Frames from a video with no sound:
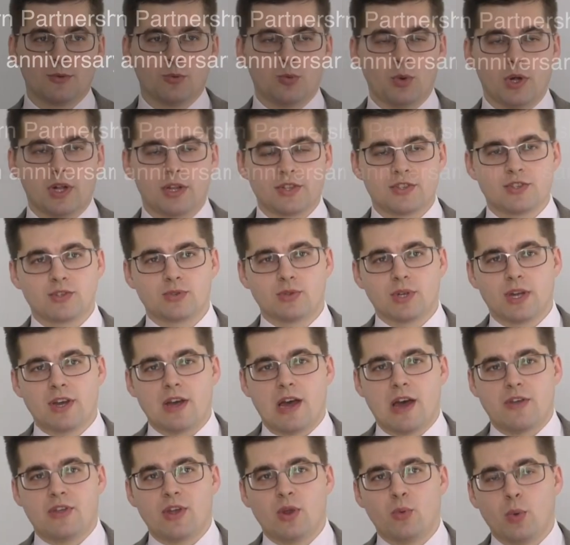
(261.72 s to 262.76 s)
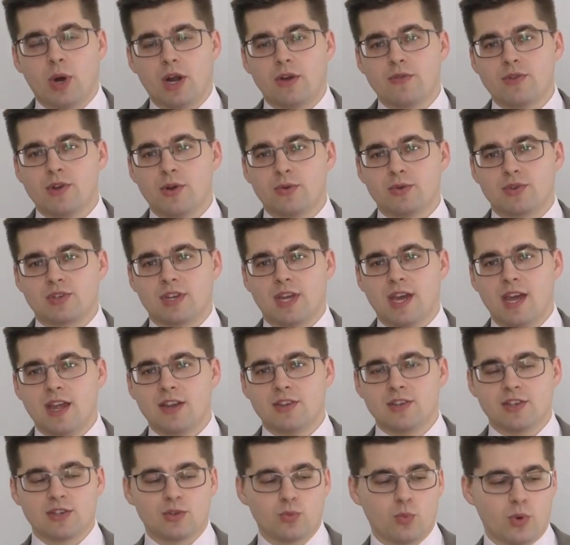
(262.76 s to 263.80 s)
Well, it's I think one of those
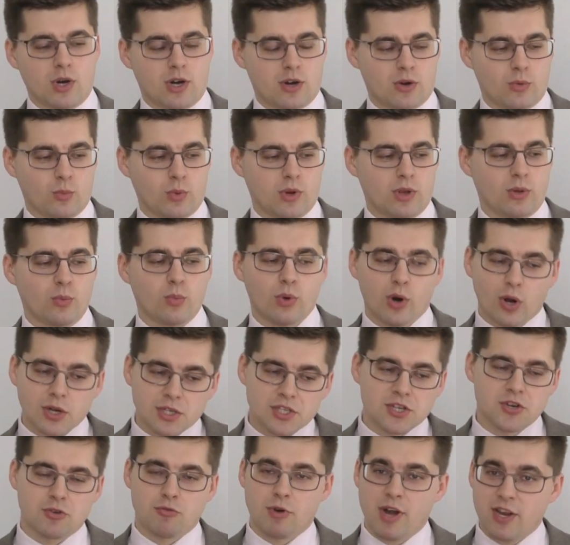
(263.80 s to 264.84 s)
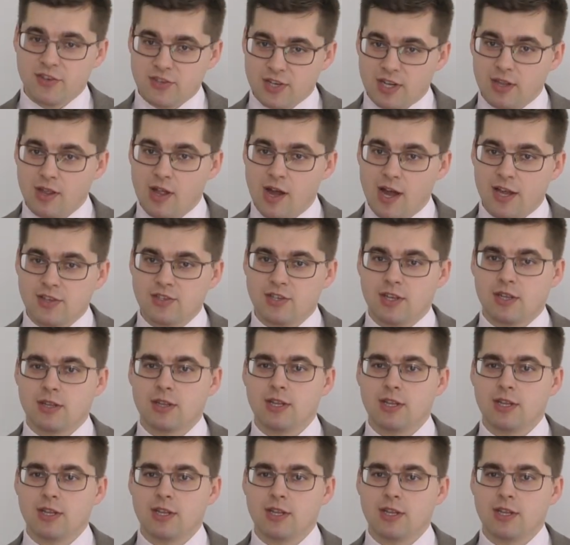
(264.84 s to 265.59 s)
cases where we want to raise a glass,